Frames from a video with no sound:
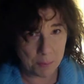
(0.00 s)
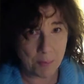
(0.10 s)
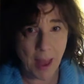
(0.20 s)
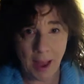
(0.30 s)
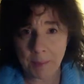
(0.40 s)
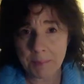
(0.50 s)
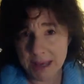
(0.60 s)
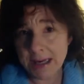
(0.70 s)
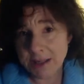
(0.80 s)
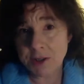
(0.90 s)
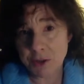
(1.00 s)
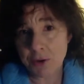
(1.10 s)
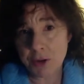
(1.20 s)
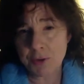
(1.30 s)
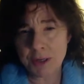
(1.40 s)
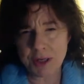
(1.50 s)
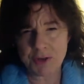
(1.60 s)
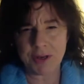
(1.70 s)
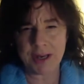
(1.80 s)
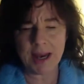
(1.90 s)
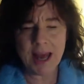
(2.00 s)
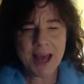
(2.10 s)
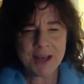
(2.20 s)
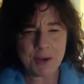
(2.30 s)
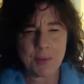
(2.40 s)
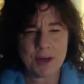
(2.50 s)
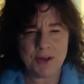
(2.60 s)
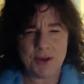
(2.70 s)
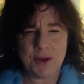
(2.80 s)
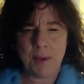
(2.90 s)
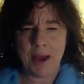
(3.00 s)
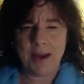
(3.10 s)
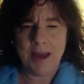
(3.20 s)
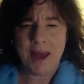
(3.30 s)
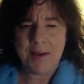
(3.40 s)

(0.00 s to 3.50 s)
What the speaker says: It is your unique trinket. So I wanted to show you mine.